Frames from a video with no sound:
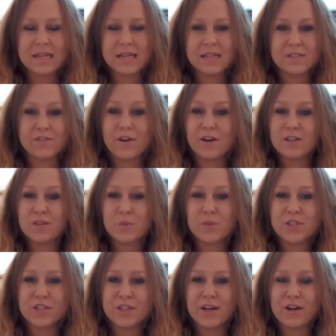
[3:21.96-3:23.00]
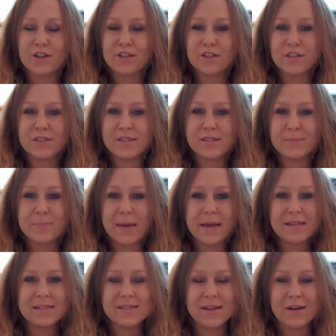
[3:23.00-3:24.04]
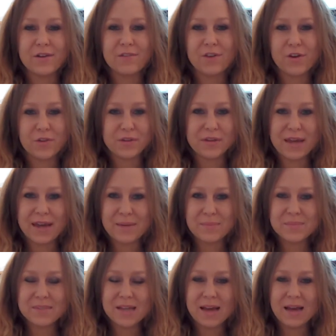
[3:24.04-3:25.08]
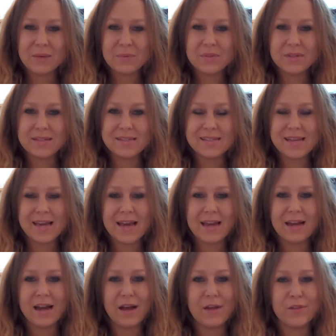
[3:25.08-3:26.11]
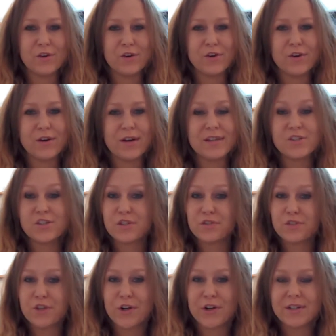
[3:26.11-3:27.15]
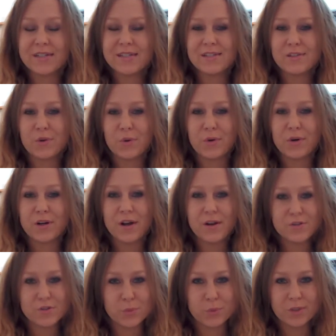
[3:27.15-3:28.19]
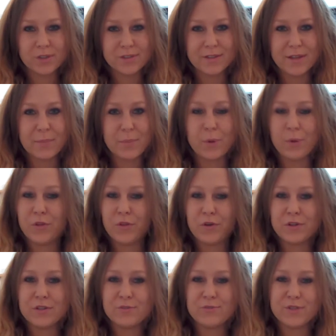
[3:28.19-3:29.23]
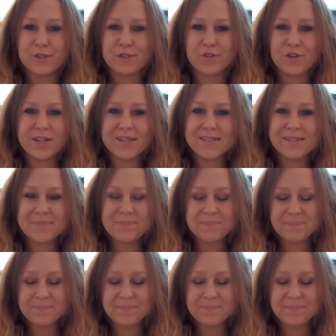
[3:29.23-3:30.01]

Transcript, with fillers: As far as which Lara looks the best out of all the games, I would say either Angel of Darkness or Underworld. They both looked really great.